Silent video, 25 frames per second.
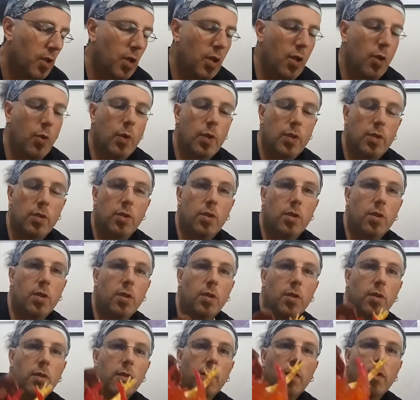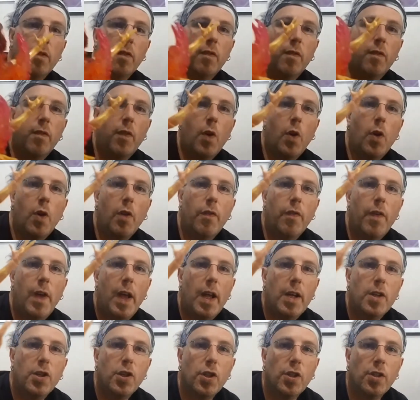newest fall
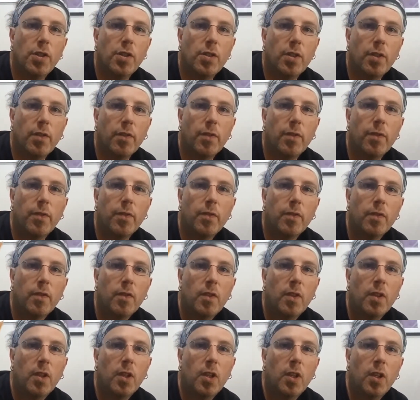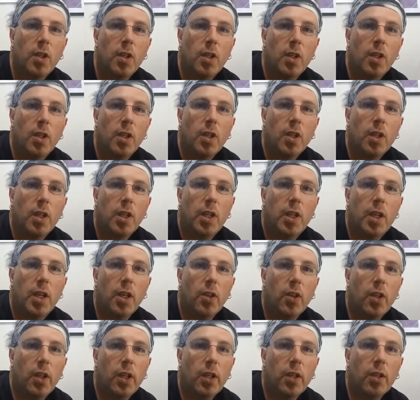fashions of
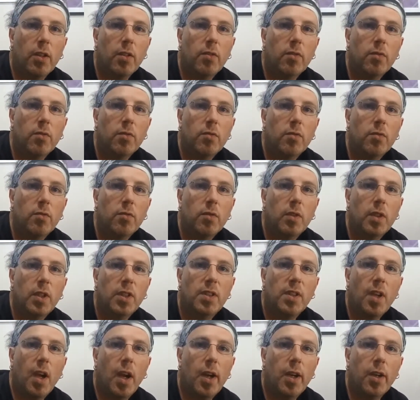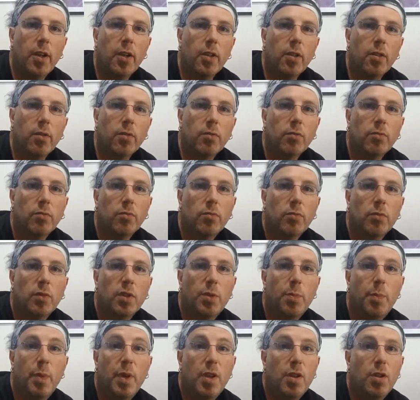killing entire
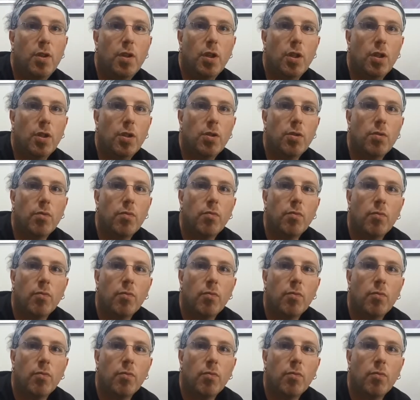species.